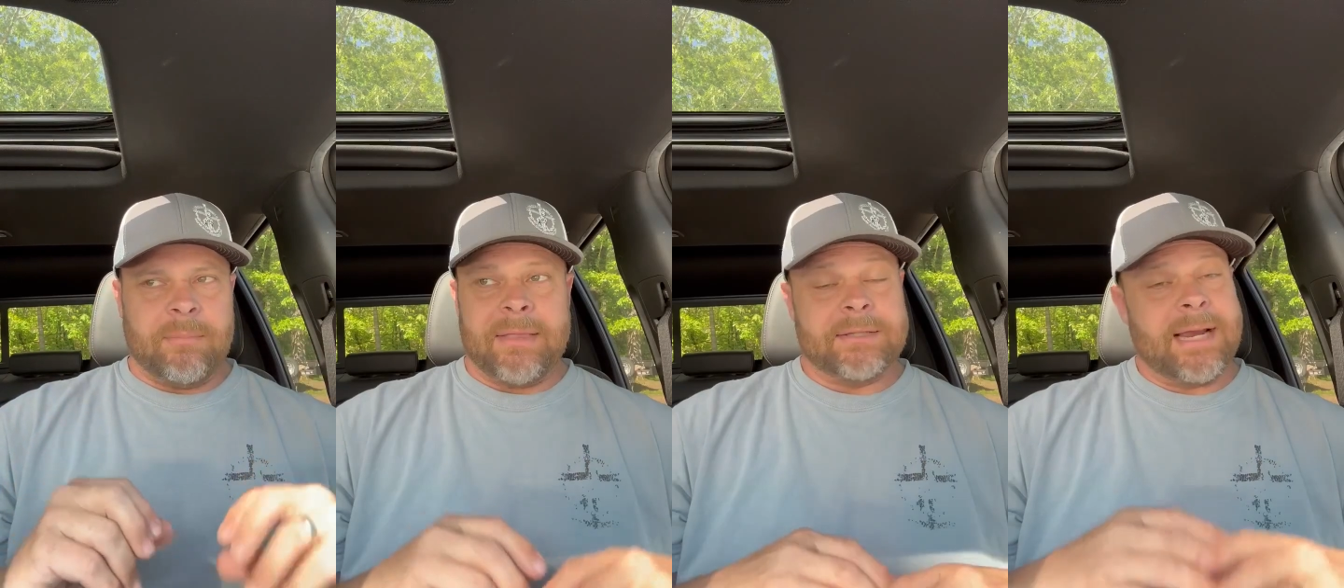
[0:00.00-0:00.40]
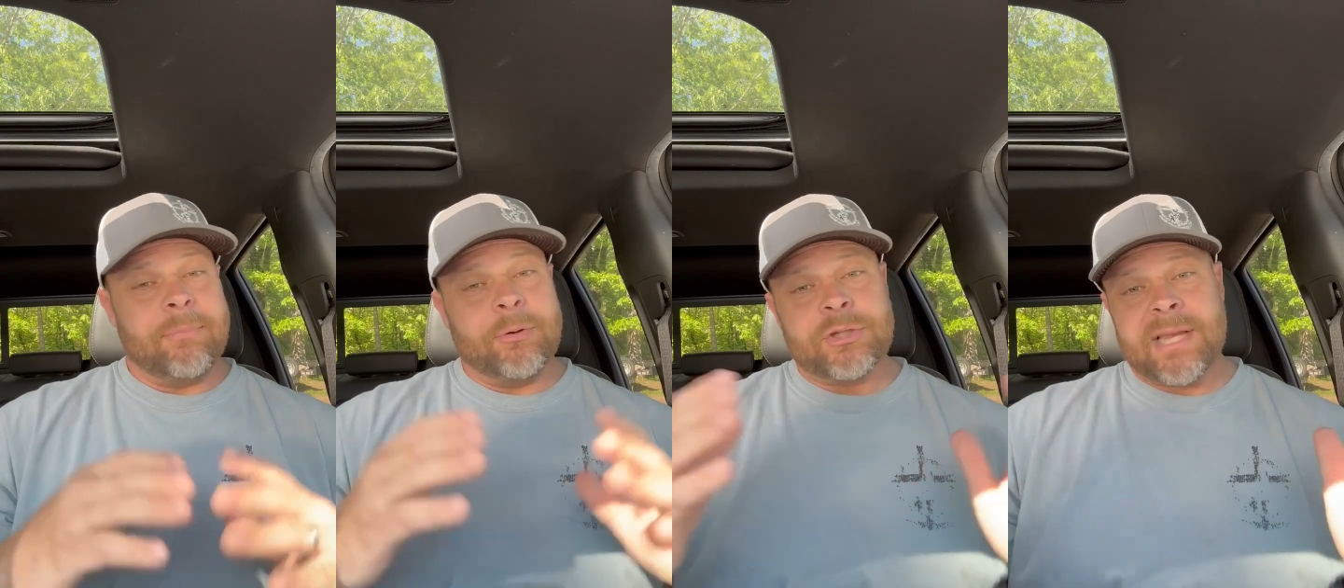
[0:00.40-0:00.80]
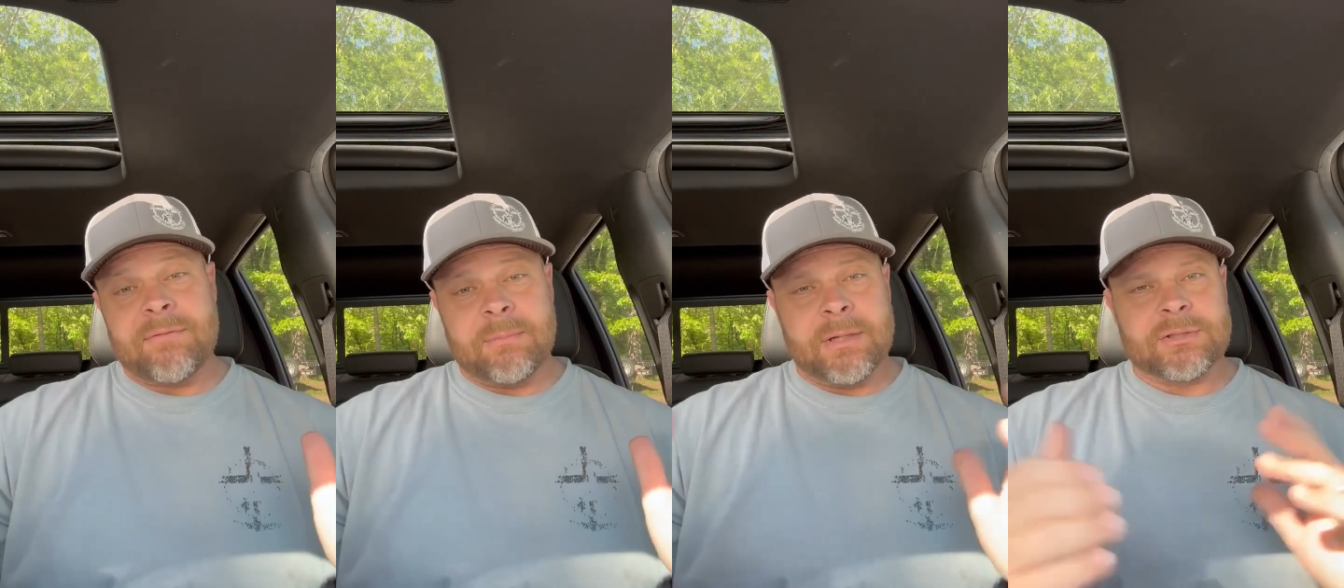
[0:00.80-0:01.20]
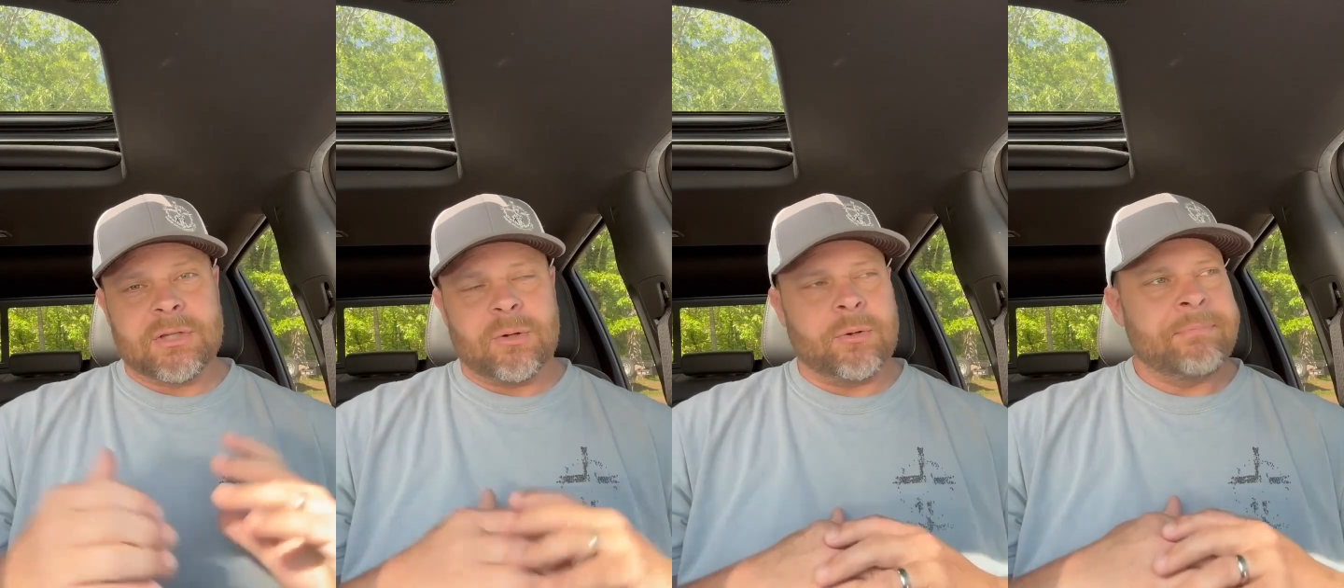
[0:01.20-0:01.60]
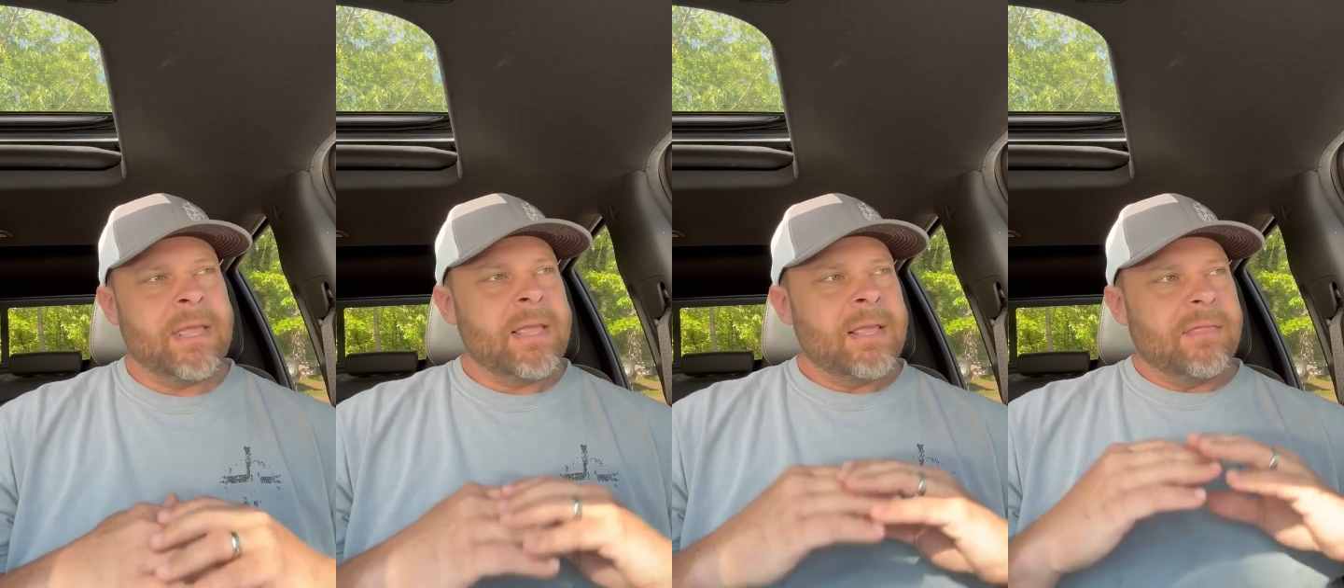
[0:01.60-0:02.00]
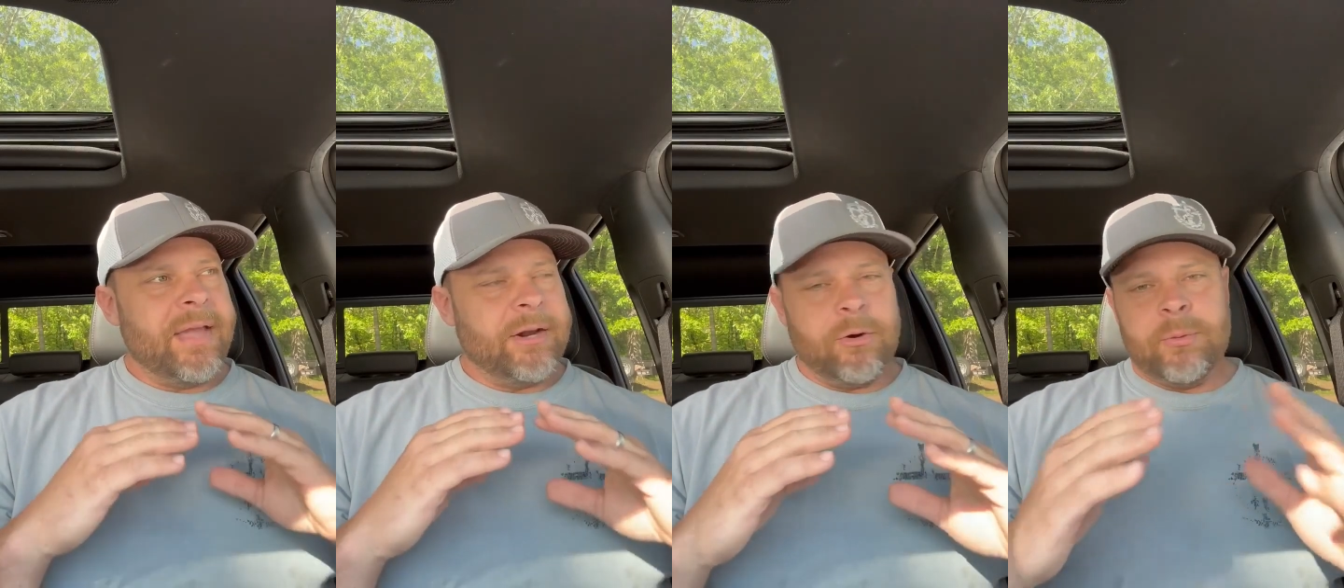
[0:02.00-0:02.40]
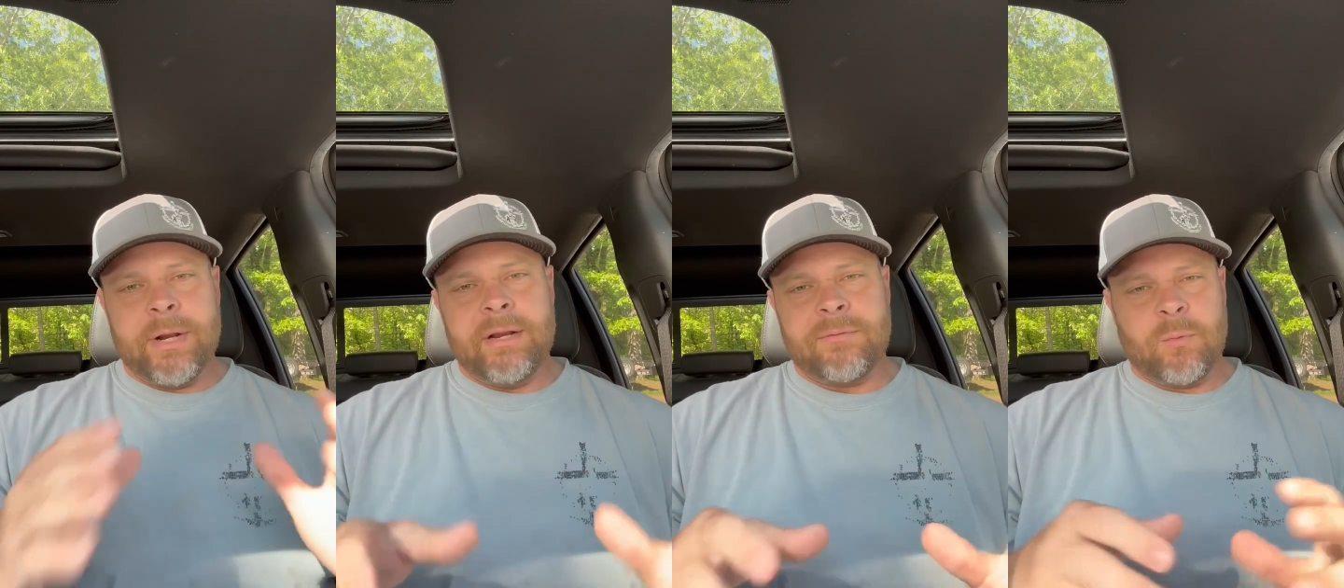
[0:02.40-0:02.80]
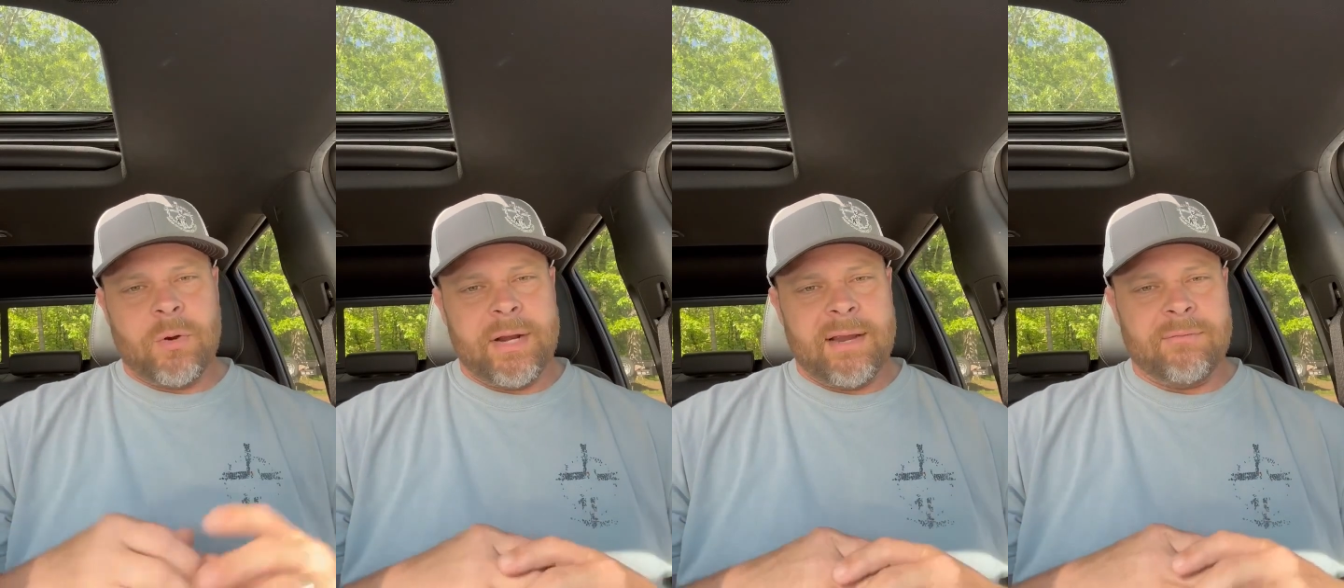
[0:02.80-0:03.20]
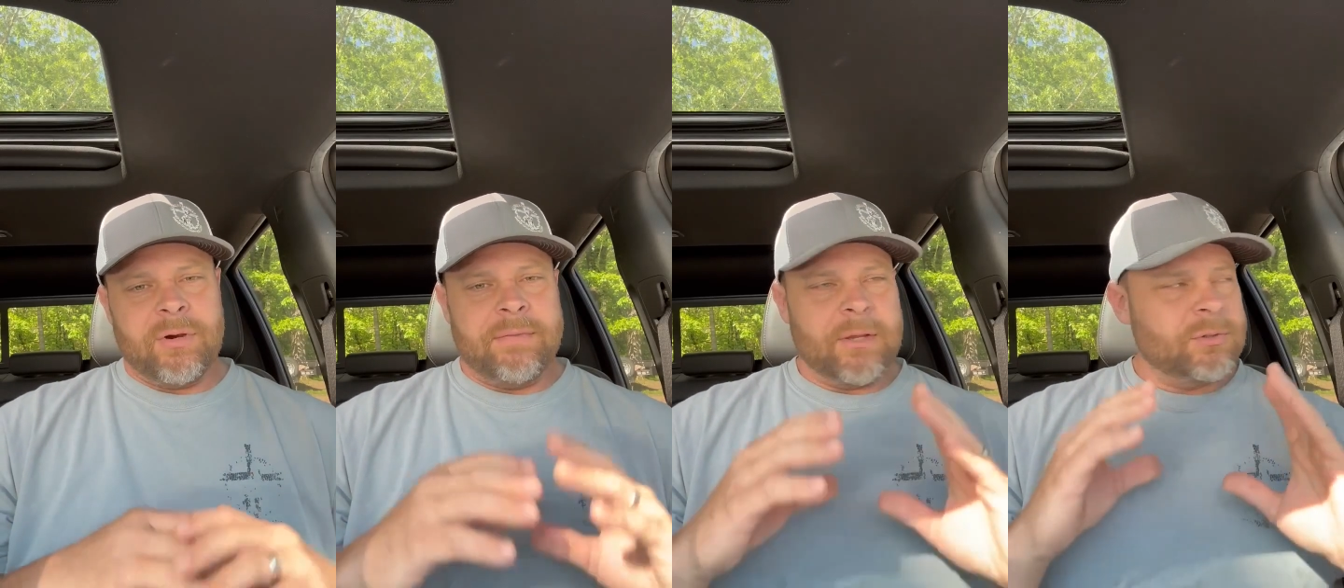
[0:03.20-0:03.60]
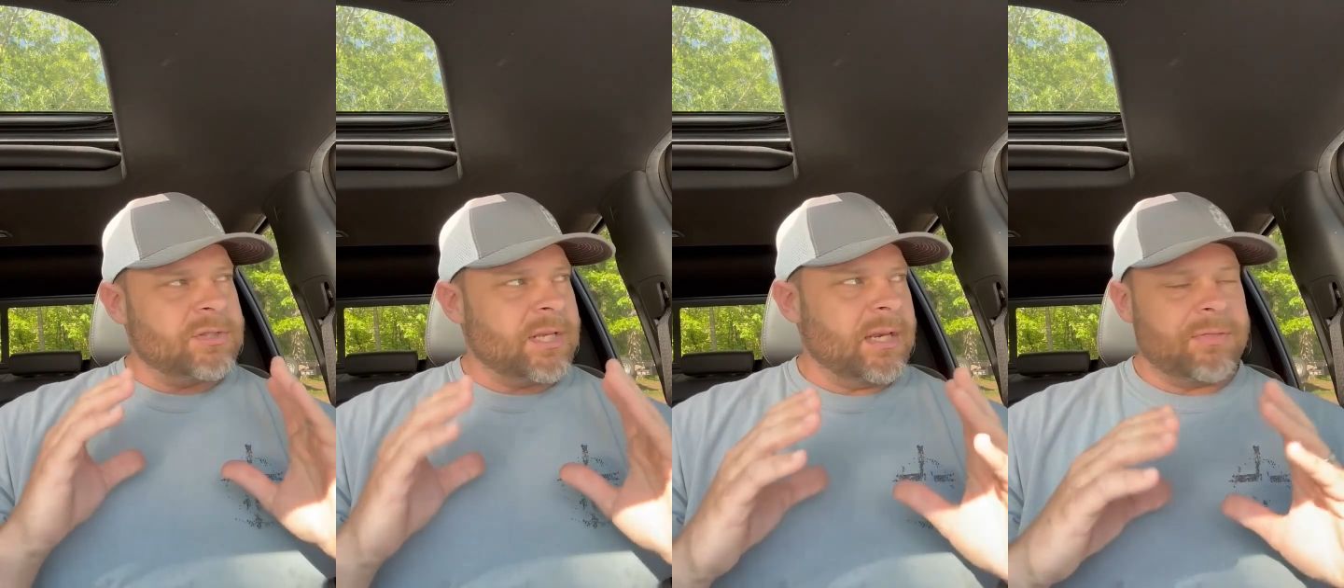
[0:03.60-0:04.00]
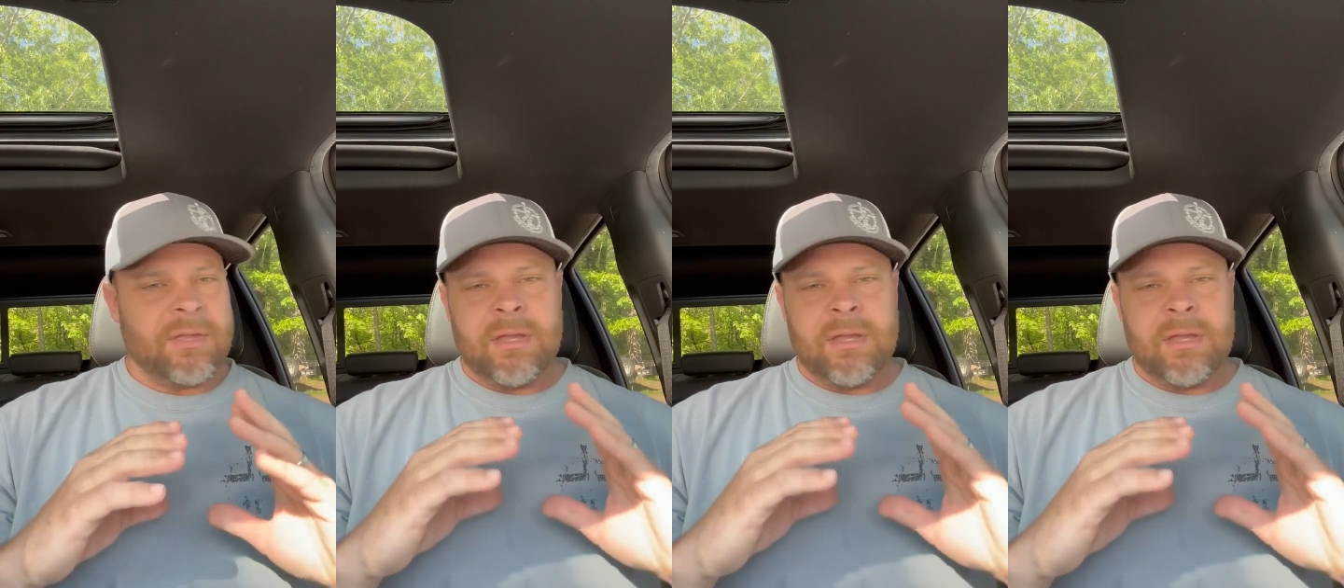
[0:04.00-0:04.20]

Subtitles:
And by the time they're 7 months old, they are ready for whatever. And those teeth